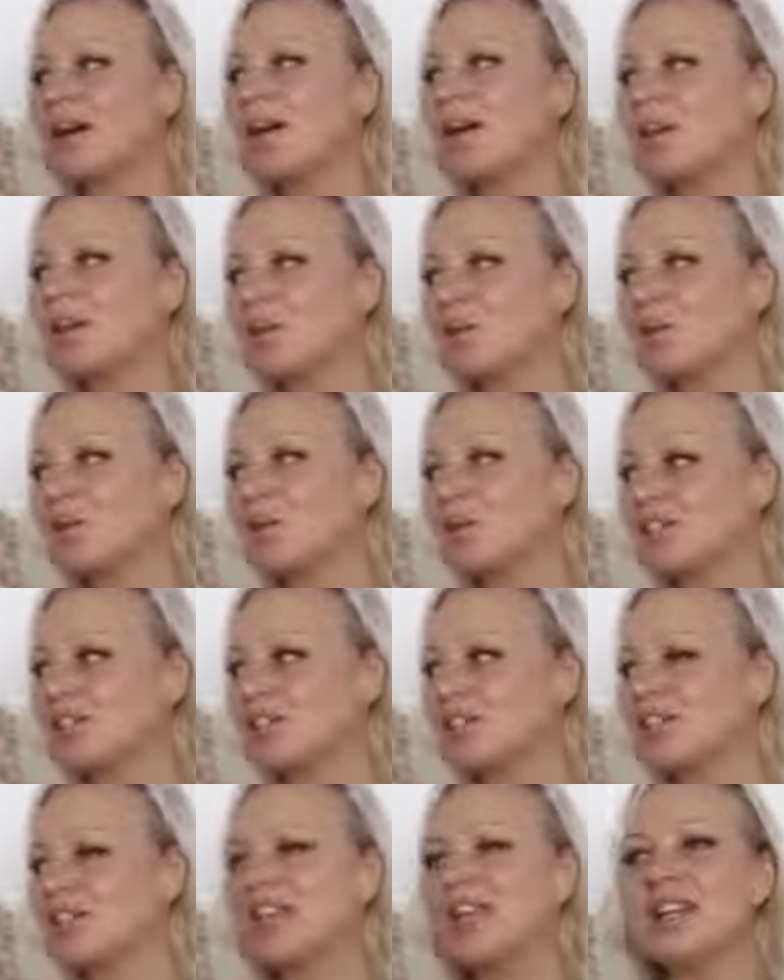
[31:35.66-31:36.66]
I thought
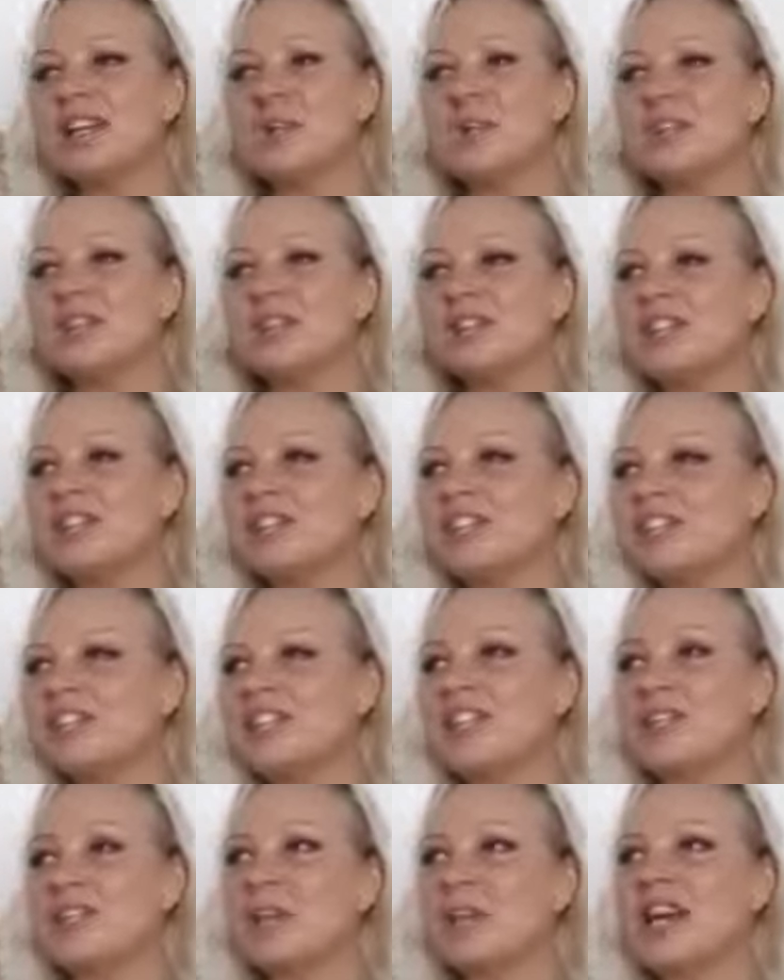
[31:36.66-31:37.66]
there was a
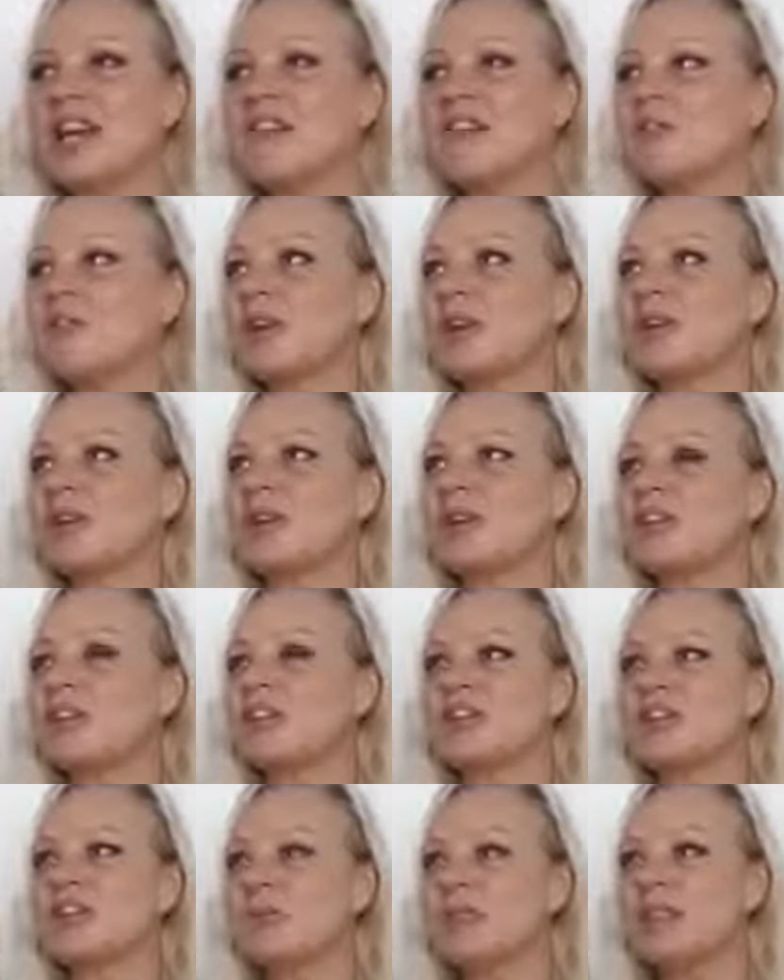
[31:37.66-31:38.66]
stage in my life where I thought
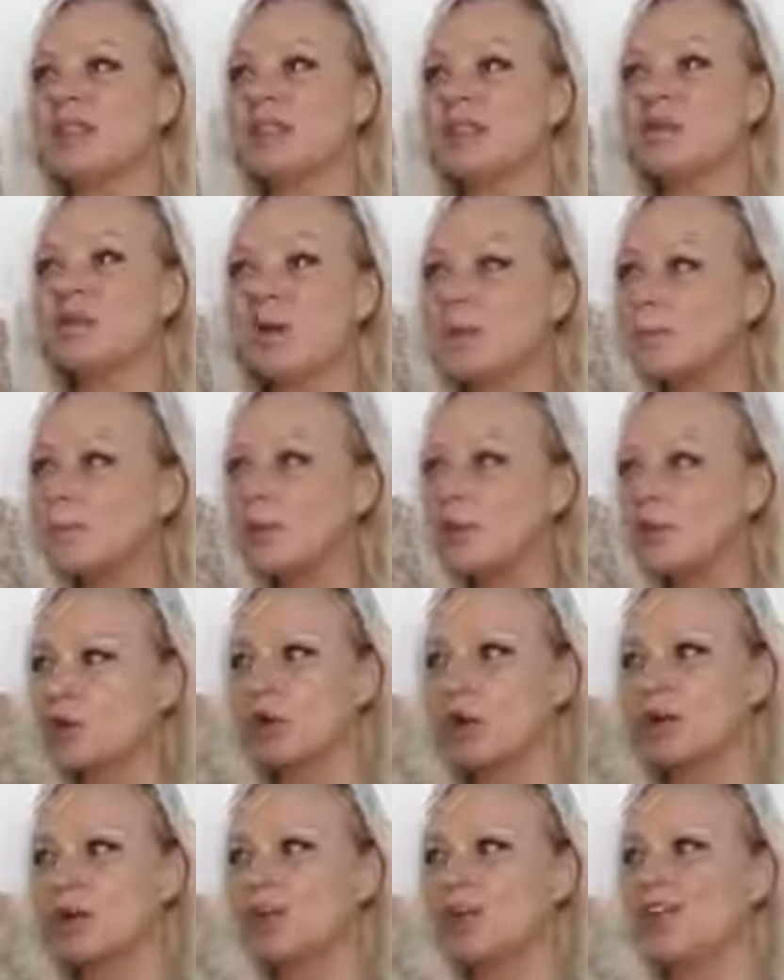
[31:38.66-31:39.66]
there's going to be this one book
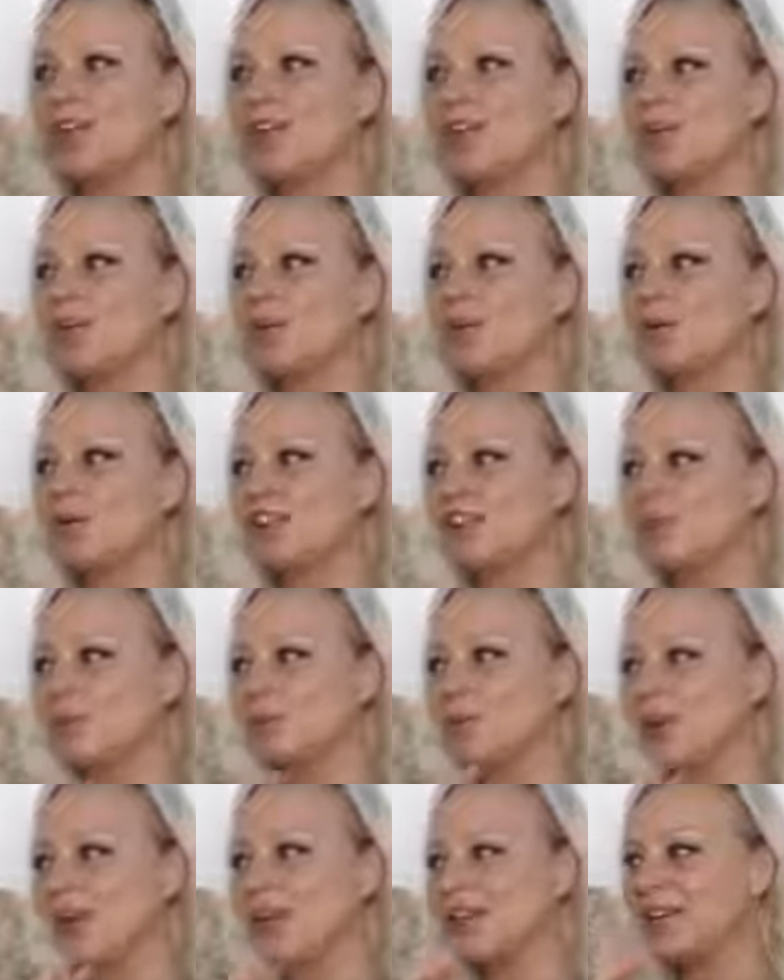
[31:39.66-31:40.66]
or this
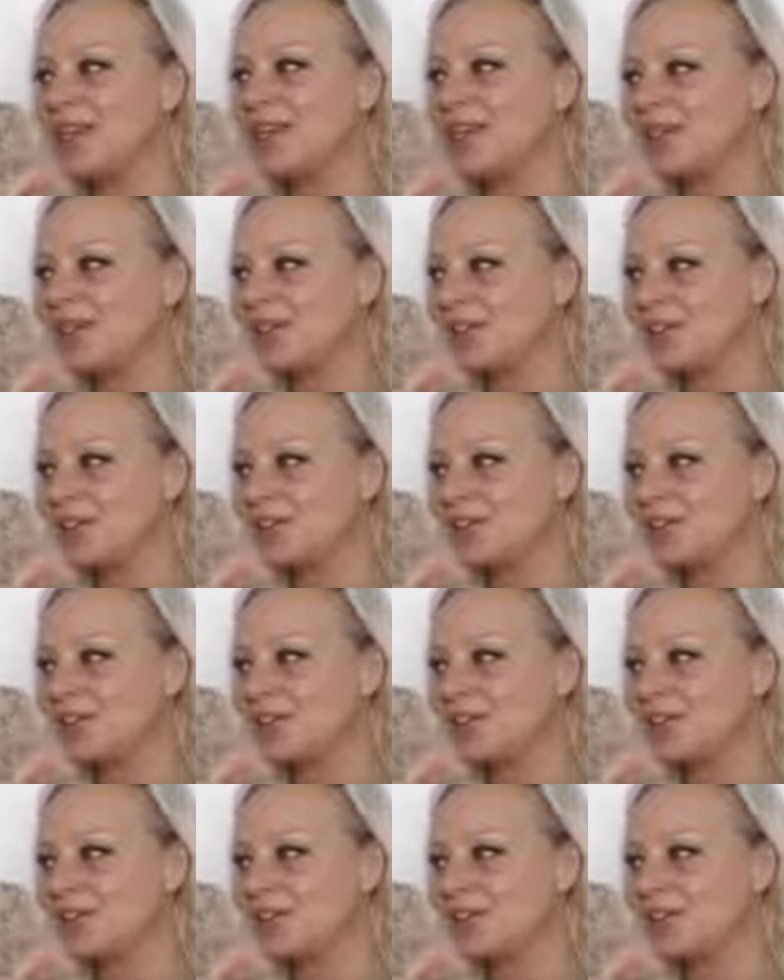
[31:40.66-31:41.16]
one